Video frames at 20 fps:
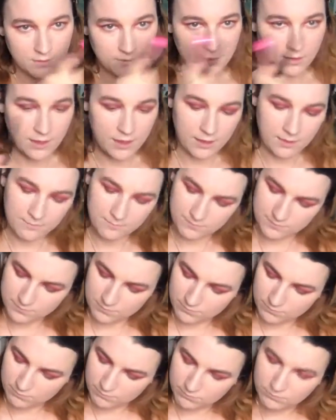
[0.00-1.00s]
um,
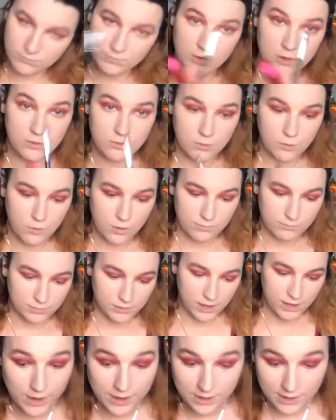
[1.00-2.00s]
Unicorn
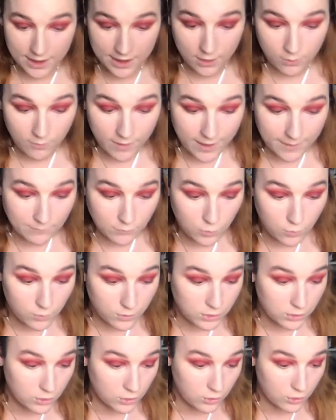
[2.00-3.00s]
Blood. Now I'm going
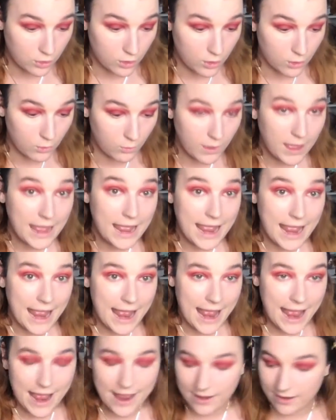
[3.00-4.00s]
to go
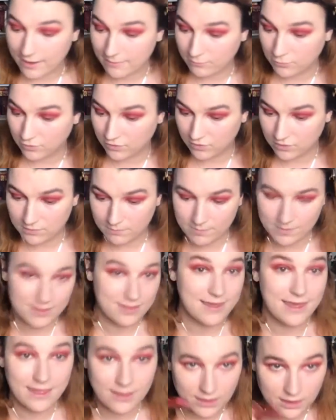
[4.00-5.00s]
and I'm just going to be
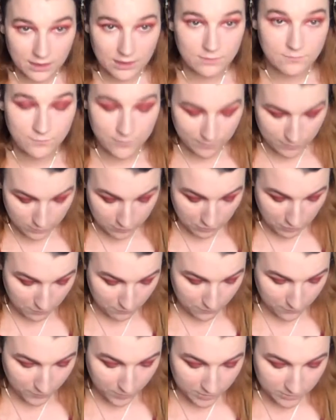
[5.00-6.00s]
taking it from the doe
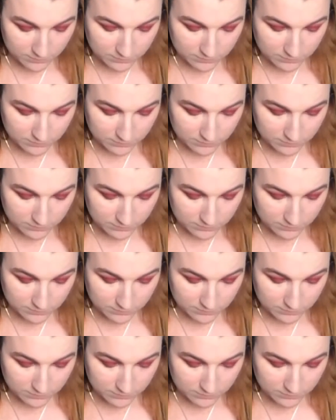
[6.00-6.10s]
foot